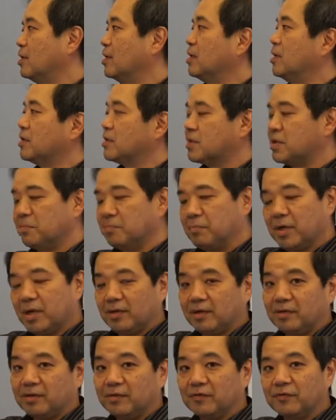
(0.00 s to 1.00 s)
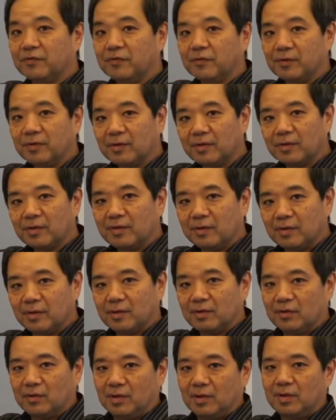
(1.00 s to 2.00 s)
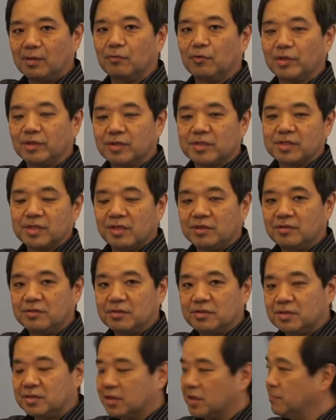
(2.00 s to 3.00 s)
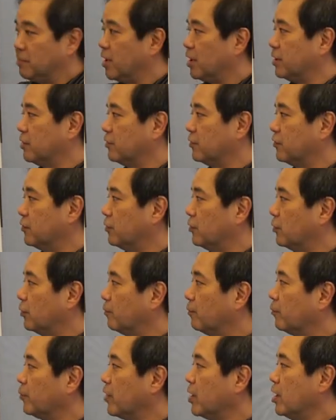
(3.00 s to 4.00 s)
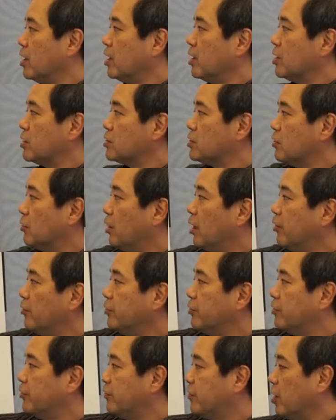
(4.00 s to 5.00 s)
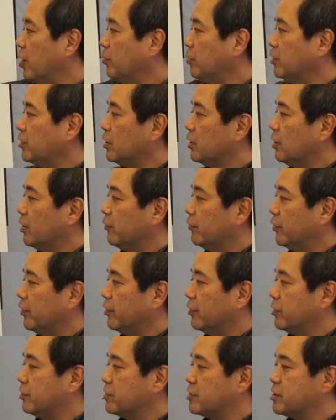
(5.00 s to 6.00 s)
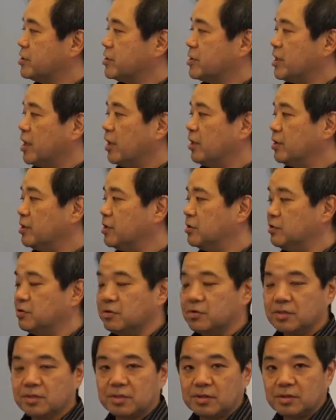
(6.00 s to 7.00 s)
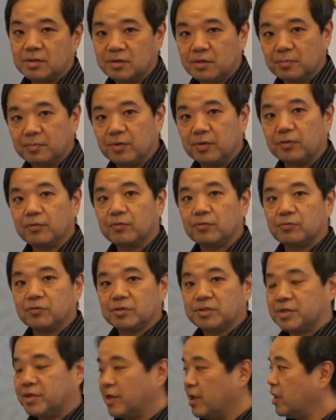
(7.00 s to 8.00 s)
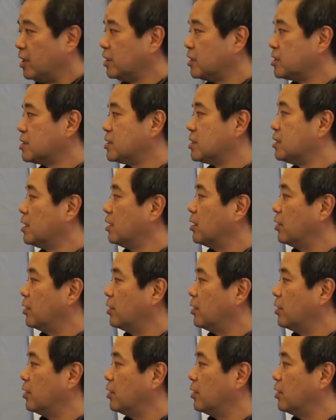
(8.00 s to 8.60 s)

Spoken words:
It's competitive when design uses a competitive tool. So under development delivery, design is used to compete through aesthetics